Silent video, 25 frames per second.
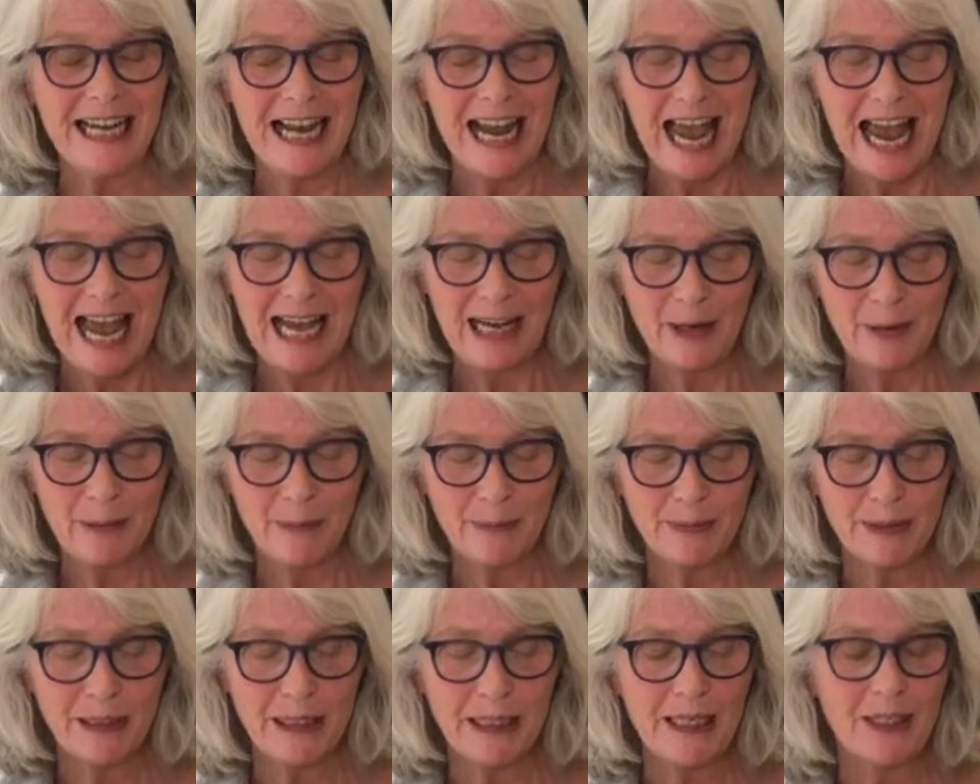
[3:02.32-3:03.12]

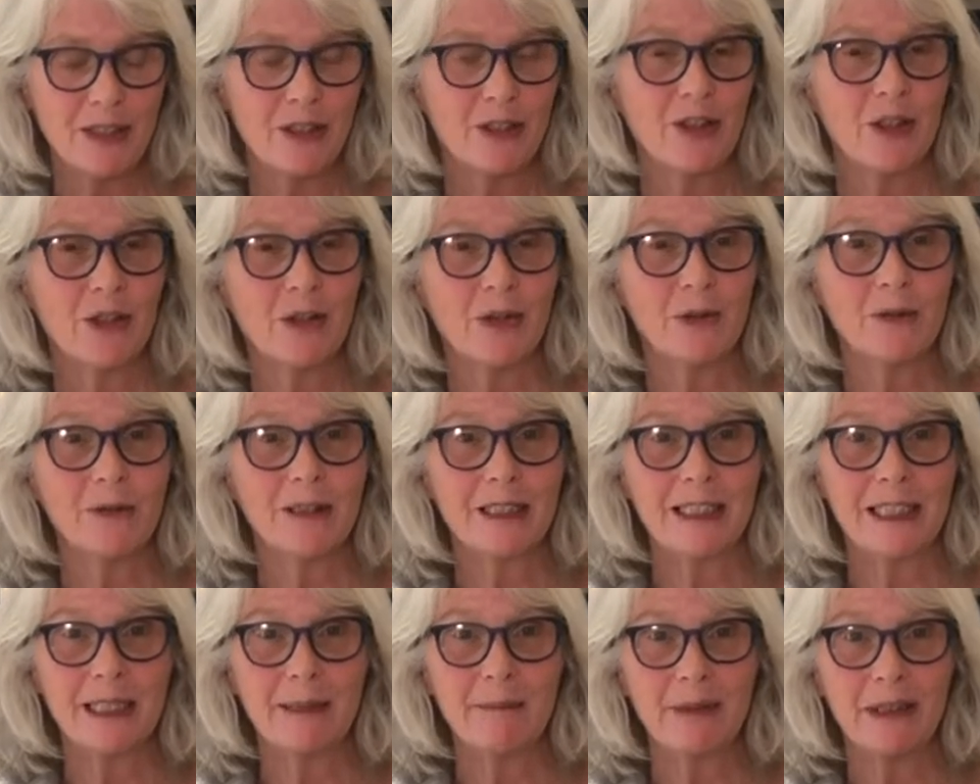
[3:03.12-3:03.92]
helps to
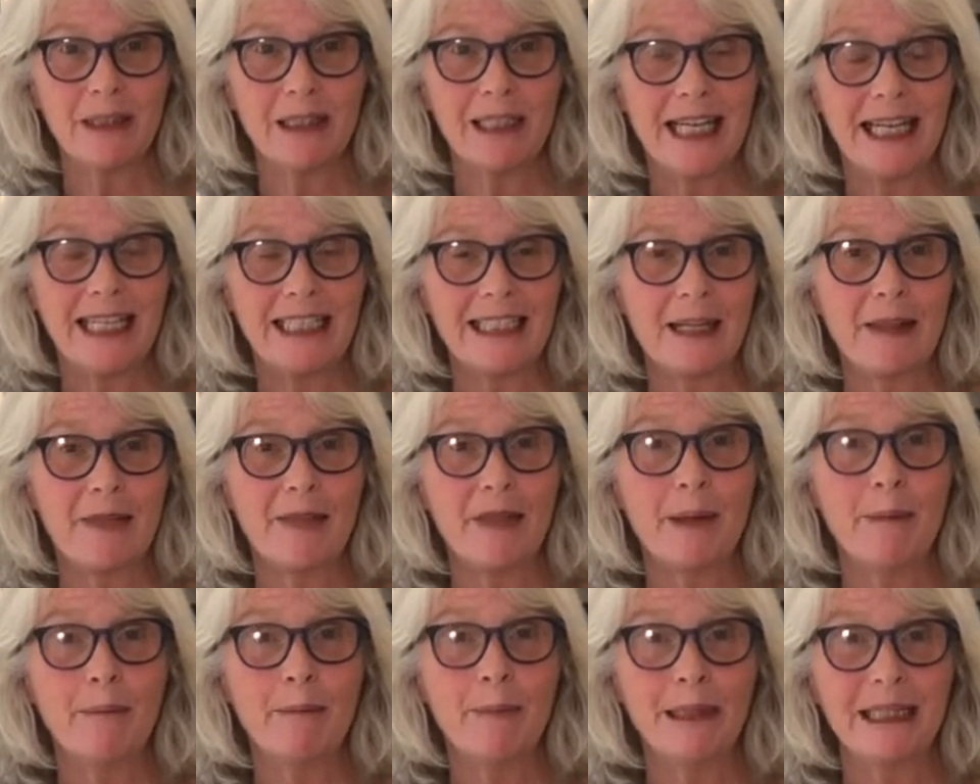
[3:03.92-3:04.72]
stimulate
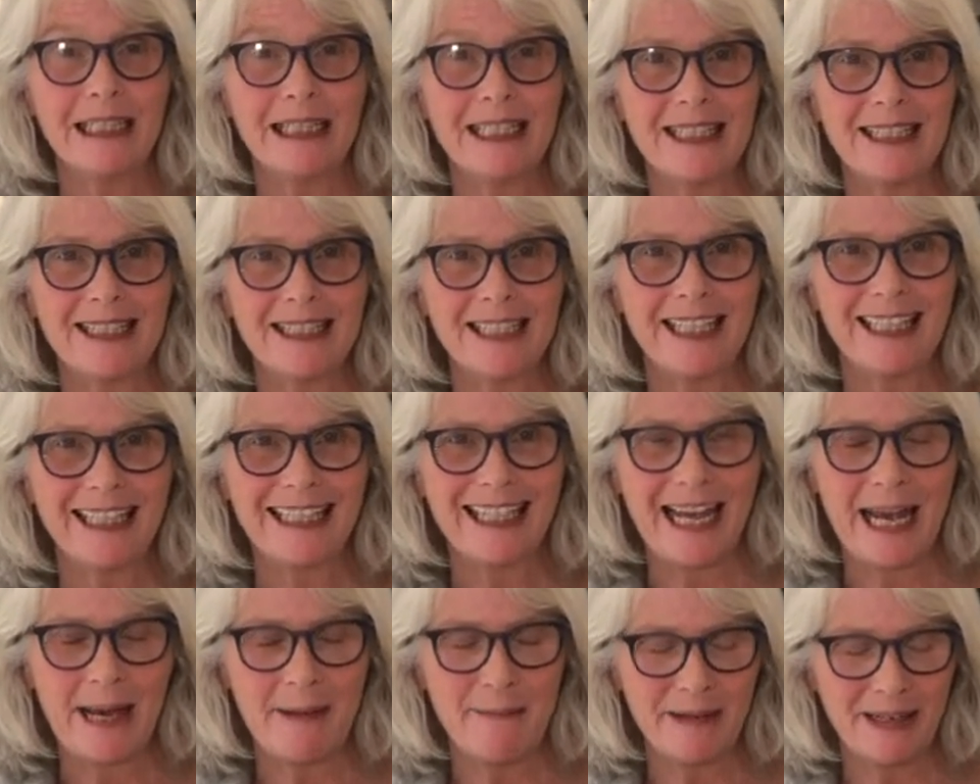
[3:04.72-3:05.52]
the bliss
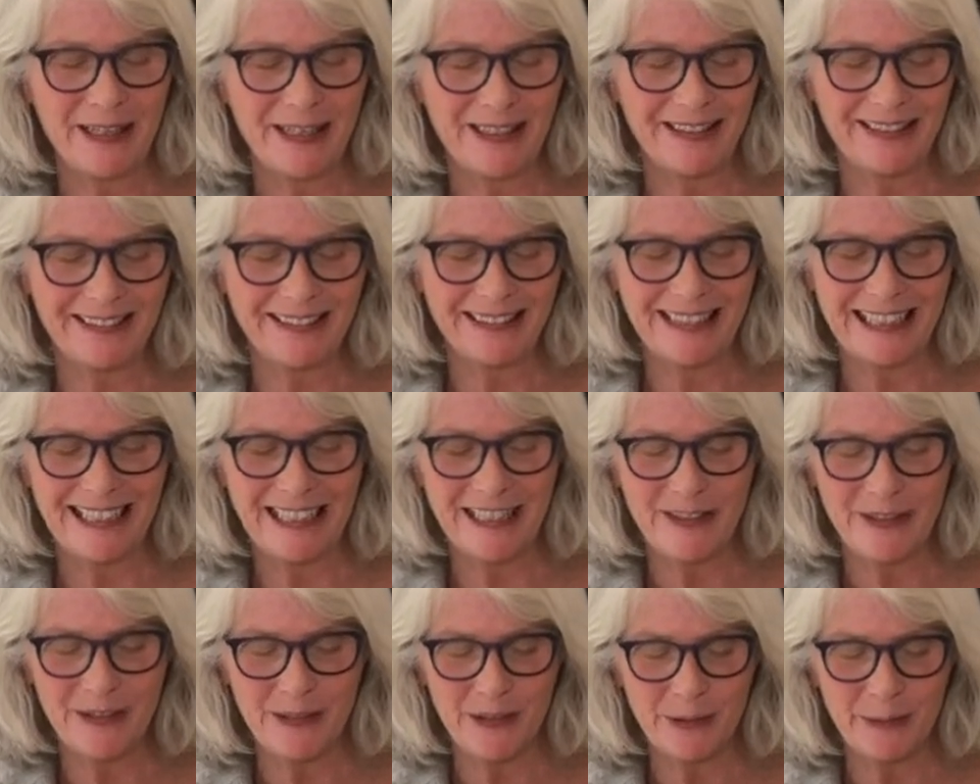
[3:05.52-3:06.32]
chemical
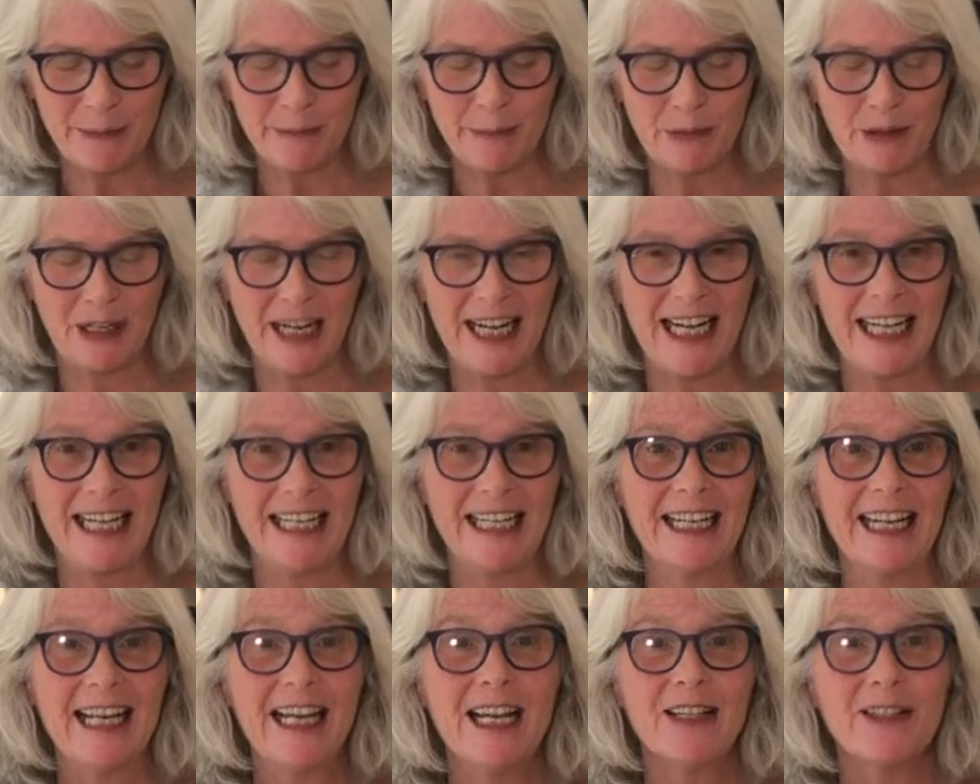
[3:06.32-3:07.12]
in your
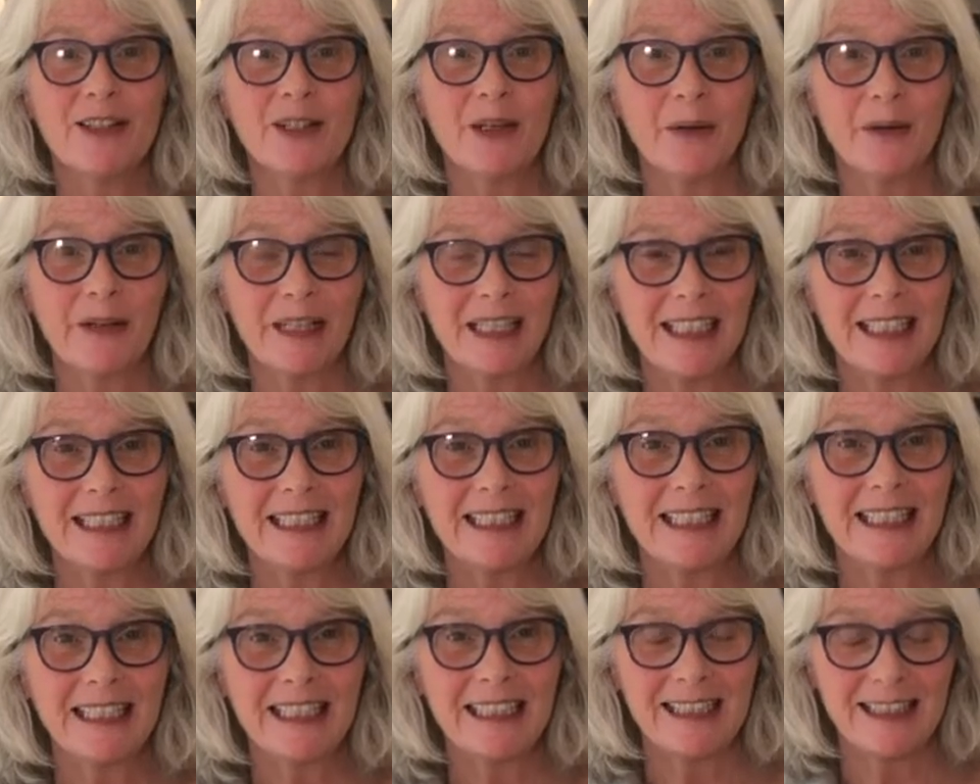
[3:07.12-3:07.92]
brain. So it
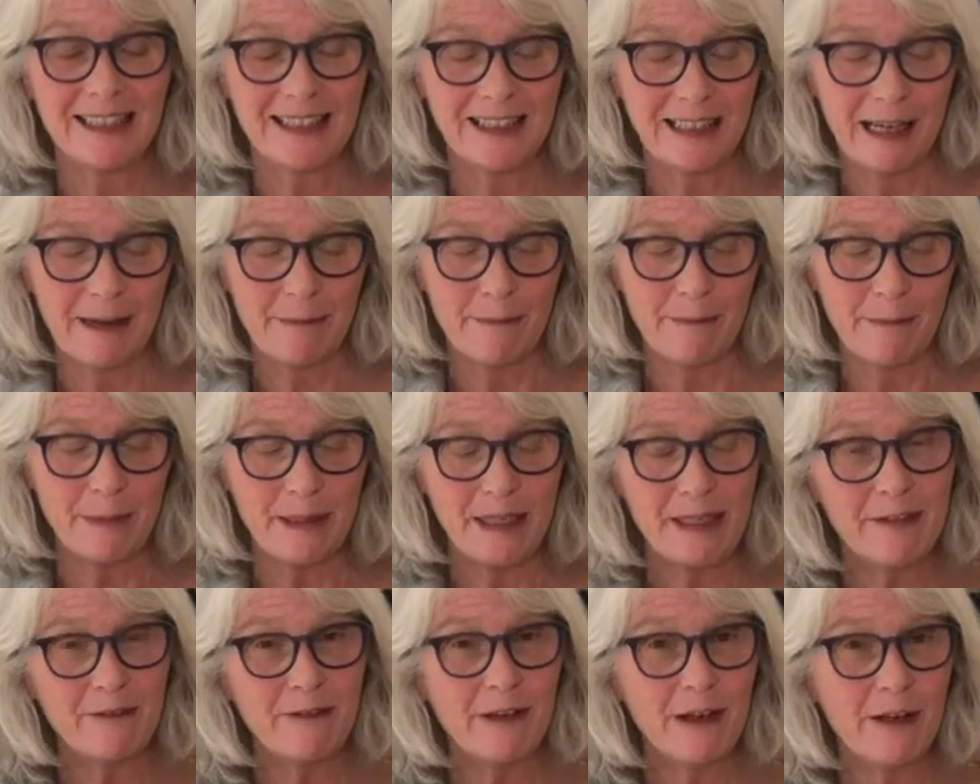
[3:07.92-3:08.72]
is a bit
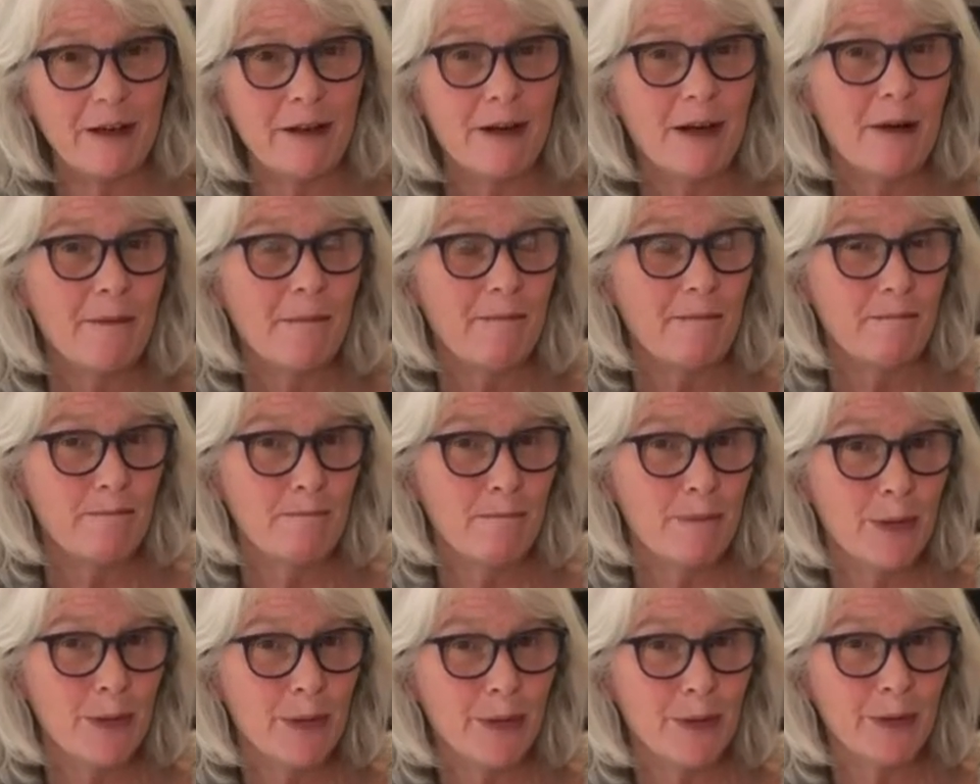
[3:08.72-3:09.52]
of a
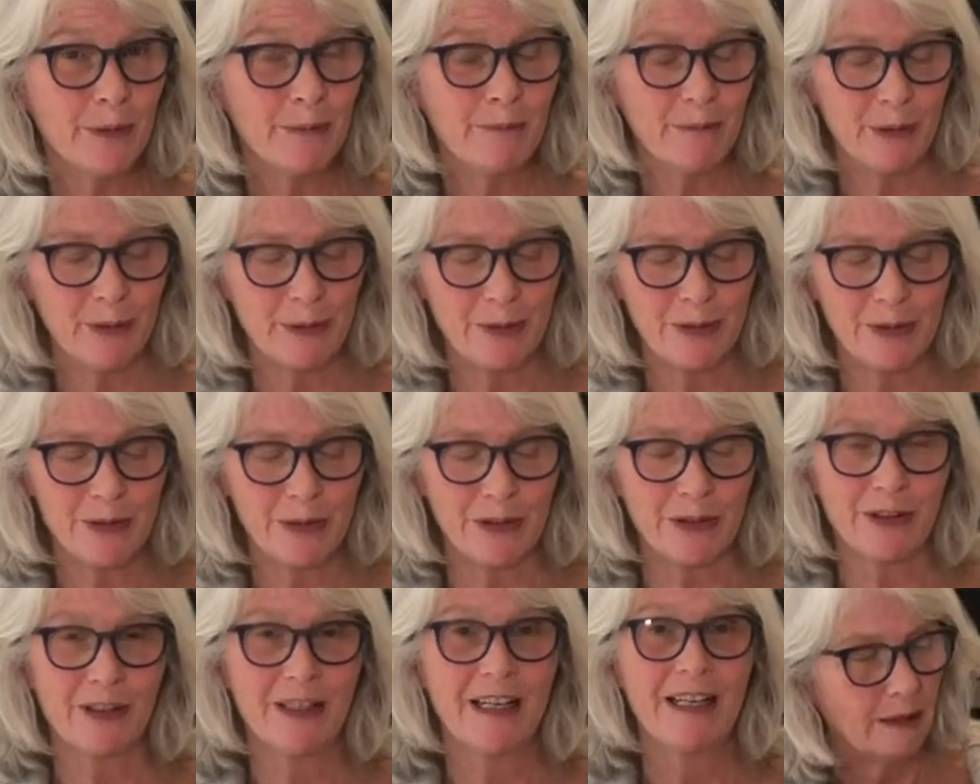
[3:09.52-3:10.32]
mood
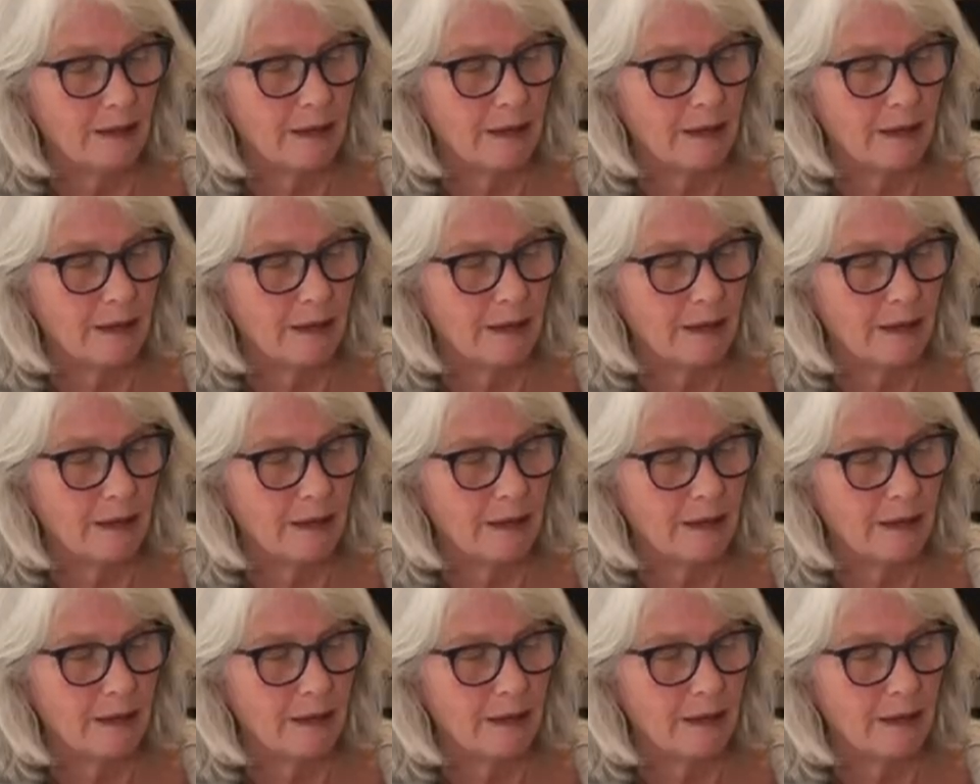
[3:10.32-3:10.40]
booster.